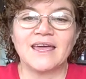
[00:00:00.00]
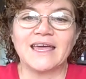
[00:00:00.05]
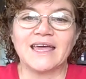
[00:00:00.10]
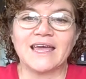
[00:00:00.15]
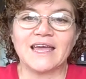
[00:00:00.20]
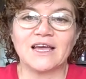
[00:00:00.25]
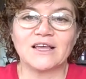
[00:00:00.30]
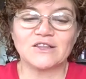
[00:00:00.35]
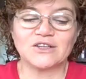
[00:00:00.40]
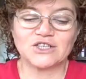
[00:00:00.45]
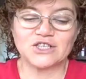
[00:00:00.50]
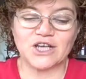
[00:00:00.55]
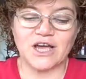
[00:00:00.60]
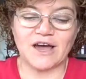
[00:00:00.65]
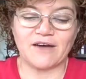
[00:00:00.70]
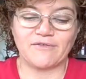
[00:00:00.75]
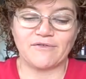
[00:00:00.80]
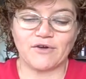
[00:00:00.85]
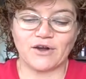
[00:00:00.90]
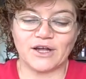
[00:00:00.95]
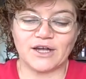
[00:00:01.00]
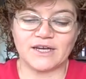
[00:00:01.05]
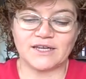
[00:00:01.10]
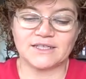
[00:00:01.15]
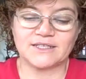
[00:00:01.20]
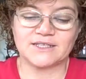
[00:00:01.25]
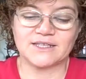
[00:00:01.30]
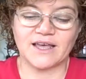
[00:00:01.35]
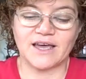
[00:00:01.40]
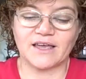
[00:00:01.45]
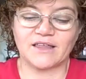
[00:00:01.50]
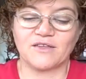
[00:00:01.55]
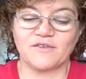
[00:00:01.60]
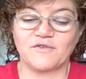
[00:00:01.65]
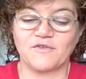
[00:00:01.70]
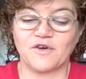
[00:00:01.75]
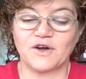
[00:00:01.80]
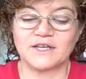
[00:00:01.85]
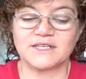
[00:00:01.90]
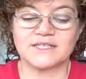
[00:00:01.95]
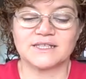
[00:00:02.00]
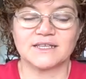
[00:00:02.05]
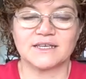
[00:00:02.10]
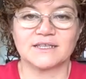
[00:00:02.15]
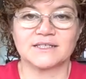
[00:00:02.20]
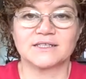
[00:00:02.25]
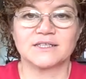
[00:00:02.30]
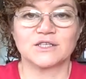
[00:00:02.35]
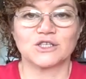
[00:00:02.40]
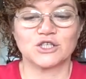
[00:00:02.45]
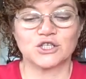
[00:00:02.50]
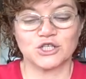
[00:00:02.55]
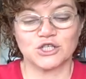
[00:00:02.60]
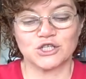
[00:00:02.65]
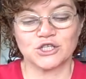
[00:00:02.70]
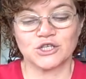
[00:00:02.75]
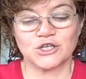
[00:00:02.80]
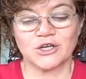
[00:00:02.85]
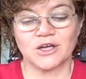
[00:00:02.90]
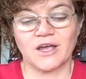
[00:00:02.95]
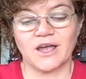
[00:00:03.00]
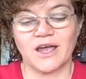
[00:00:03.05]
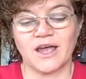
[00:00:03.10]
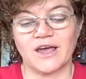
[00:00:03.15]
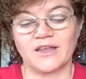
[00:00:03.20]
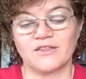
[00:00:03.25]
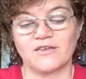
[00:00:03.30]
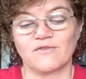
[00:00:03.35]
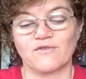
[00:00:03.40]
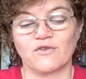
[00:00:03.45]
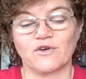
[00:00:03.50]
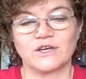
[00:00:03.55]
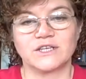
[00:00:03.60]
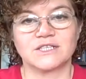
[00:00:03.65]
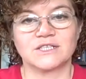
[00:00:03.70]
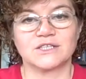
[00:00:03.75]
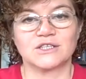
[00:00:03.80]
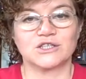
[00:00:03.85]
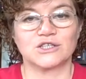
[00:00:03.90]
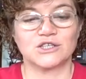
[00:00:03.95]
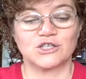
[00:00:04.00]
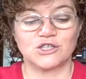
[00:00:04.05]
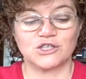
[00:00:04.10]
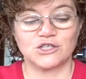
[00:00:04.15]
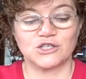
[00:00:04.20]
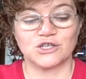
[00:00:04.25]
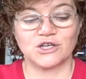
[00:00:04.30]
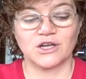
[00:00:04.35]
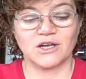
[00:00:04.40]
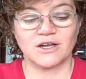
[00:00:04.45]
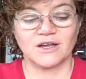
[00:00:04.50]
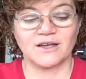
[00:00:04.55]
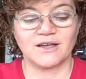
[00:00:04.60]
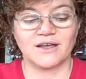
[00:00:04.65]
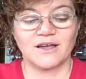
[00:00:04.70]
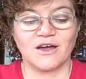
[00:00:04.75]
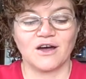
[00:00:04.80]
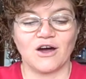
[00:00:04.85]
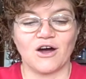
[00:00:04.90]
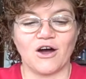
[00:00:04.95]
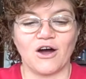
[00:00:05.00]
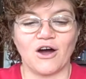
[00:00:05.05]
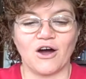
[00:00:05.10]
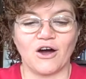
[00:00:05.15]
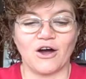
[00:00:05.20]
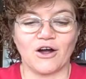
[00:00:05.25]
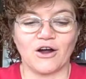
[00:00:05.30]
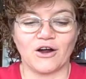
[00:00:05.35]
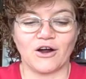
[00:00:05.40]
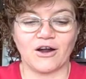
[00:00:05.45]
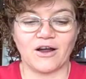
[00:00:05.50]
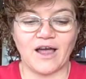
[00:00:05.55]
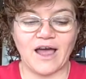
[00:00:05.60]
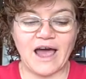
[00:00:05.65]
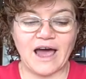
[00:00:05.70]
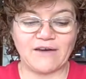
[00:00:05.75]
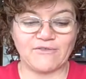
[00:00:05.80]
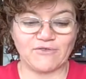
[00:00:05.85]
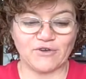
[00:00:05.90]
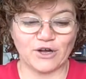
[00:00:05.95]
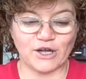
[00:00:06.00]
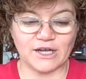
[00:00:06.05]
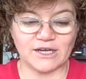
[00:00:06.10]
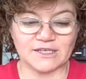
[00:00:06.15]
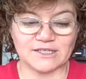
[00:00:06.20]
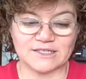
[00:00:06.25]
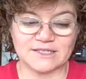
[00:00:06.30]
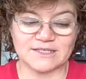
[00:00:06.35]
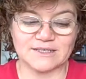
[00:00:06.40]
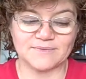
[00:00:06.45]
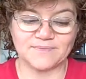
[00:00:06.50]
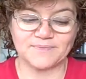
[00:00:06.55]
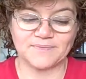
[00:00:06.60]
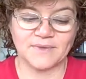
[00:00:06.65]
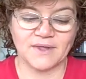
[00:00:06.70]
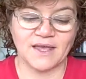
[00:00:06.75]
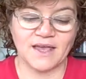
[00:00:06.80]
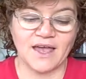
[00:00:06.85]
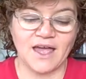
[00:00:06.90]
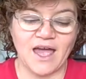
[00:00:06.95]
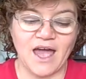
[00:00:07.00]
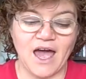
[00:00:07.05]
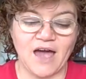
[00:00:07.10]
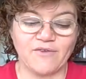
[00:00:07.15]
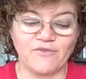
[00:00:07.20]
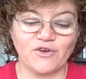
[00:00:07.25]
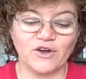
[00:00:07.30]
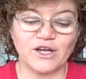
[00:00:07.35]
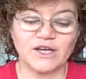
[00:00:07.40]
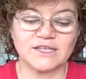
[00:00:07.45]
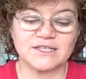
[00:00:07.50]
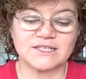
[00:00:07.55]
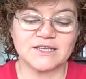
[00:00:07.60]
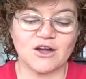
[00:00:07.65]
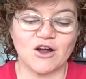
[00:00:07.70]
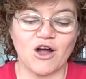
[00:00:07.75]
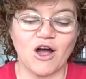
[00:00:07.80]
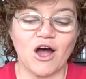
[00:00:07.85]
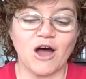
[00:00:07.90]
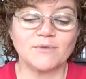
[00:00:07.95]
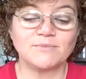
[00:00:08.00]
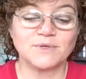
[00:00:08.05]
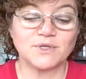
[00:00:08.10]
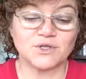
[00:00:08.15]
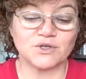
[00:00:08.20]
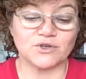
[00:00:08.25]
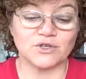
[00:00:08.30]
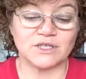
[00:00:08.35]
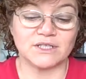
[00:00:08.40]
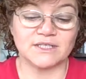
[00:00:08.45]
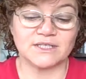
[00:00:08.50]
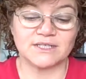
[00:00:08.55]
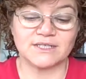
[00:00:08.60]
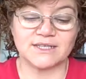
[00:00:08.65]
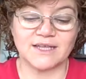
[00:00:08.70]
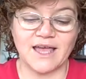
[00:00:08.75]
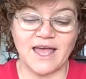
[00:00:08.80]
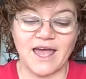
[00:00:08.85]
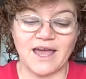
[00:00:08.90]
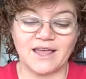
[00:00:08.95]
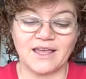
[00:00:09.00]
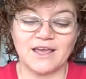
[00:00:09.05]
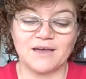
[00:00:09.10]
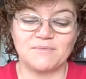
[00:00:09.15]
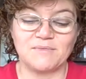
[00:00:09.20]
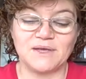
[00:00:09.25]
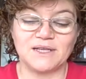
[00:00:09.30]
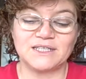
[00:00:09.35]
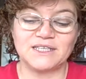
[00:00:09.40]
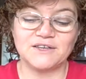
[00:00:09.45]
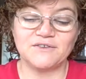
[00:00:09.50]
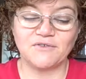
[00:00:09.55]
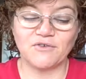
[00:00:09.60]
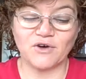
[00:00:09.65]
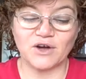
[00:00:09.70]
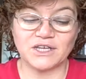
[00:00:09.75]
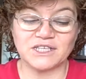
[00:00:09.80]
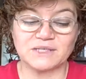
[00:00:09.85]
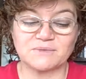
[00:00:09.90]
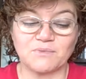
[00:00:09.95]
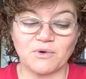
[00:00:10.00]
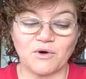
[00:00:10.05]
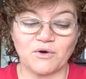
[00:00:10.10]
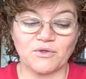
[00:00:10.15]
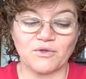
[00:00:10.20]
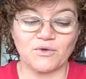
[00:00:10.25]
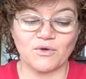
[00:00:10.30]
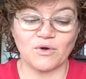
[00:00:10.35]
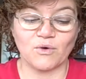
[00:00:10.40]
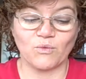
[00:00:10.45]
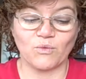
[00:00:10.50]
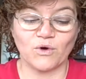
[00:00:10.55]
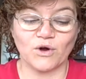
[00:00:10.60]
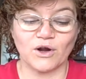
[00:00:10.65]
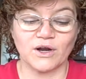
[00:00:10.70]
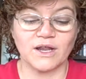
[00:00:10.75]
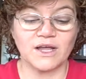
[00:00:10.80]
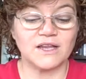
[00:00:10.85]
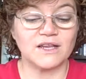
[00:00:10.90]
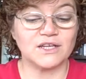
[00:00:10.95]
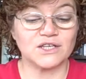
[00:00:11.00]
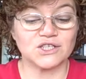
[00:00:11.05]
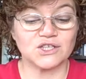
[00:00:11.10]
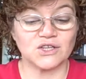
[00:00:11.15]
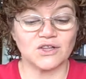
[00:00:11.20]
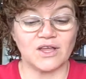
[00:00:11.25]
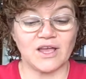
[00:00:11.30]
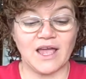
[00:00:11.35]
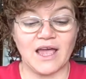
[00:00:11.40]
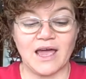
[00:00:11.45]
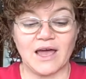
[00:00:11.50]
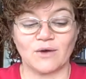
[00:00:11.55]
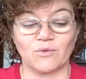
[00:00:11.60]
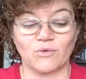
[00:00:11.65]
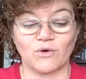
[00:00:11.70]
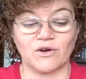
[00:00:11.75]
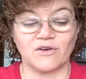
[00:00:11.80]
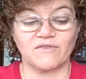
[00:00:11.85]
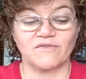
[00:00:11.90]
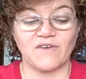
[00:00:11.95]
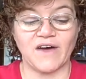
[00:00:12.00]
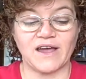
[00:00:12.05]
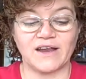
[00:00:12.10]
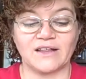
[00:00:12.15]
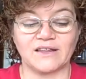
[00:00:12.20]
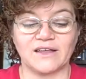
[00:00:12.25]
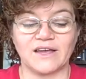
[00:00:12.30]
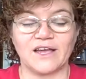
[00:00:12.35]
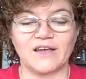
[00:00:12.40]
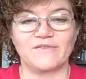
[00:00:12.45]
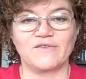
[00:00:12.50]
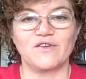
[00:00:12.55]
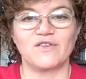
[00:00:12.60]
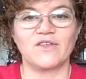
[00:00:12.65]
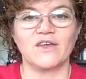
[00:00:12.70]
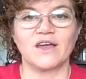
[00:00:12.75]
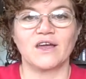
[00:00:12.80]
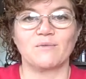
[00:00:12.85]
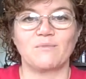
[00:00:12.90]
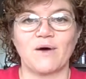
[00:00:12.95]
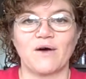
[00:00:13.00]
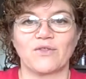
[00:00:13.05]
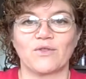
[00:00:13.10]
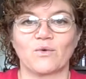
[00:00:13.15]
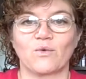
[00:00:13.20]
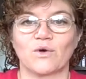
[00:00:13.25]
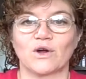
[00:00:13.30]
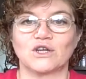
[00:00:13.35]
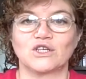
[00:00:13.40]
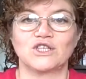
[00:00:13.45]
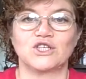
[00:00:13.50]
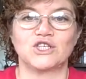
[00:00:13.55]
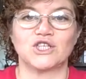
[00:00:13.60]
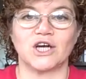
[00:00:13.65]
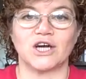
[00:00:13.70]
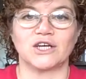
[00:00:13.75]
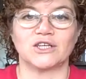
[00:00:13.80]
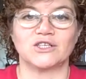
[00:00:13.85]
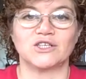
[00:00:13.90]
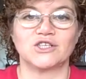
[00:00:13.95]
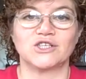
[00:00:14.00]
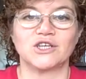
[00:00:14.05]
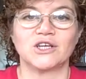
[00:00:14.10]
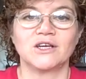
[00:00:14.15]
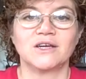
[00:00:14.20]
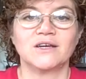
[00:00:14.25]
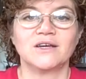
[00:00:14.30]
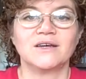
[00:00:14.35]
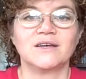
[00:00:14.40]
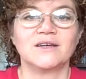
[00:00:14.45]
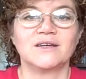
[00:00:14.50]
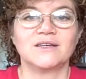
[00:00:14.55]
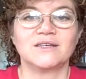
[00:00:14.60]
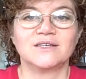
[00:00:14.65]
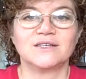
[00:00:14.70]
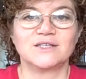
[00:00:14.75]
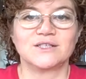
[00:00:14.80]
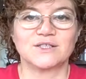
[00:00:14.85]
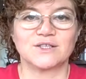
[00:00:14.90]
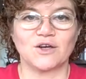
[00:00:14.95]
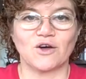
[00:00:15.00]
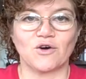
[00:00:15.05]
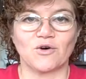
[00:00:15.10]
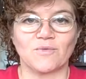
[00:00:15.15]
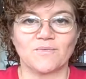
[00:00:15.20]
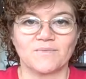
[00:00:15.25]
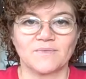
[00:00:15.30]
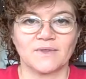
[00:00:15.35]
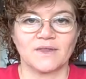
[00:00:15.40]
English affricates, like the voiceless ch and the voiced j, are affricates. Affricates are obstruents and can be devoiced both word initially and word finally. If you think about the word judge, so